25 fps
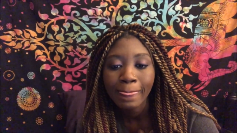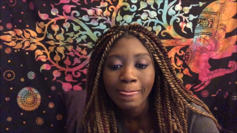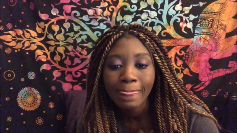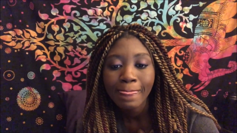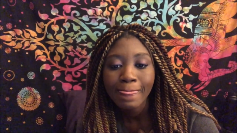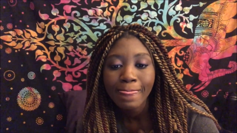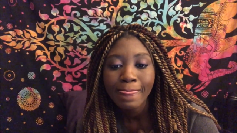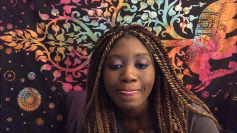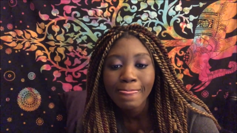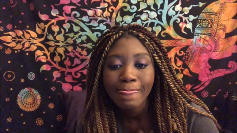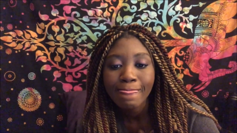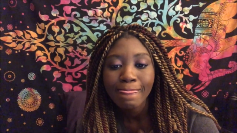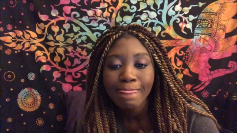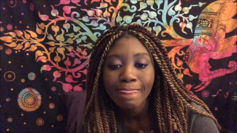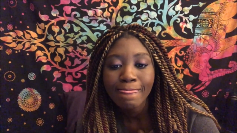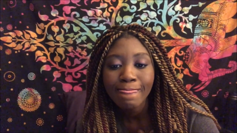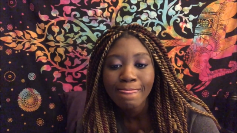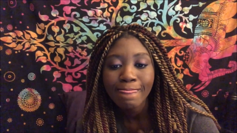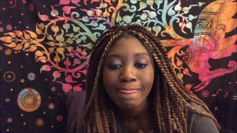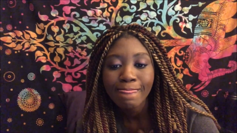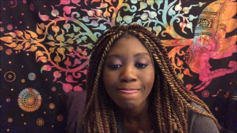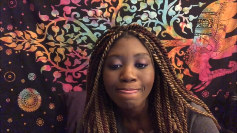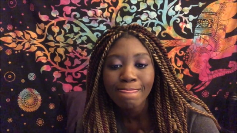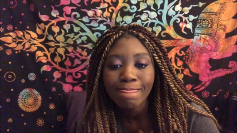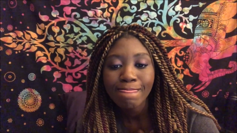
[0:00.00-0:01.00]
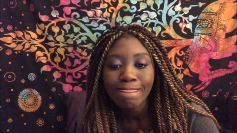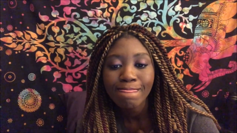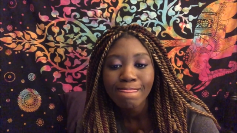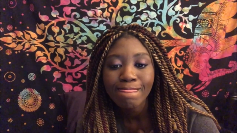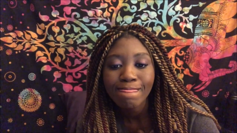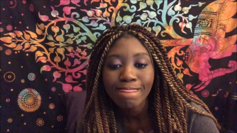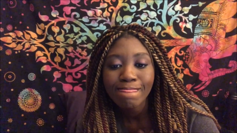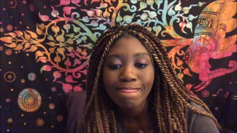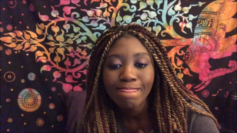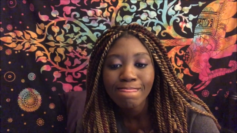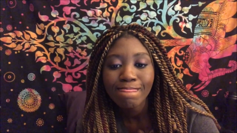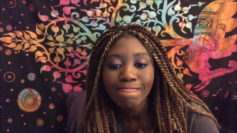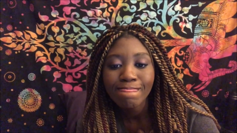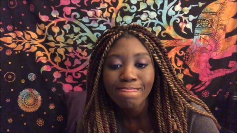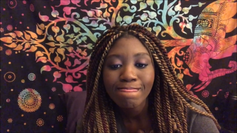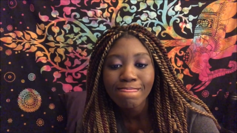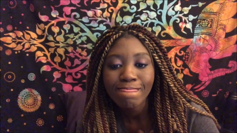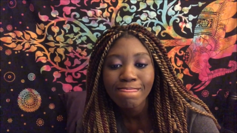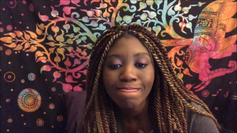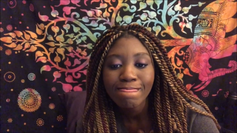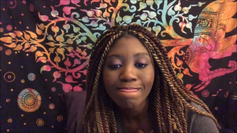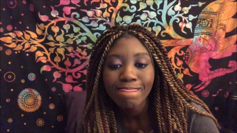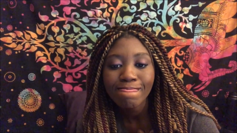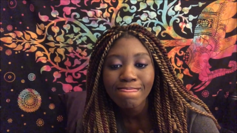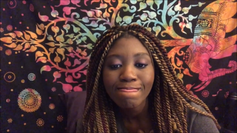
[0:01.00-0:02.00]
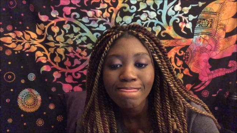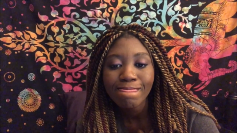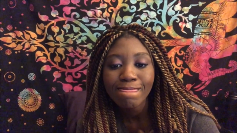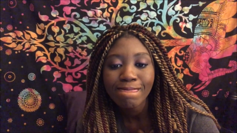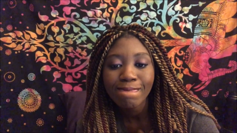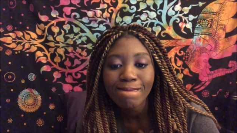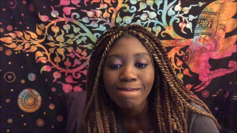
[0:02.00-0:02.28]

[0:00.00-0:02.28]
Nothing is said.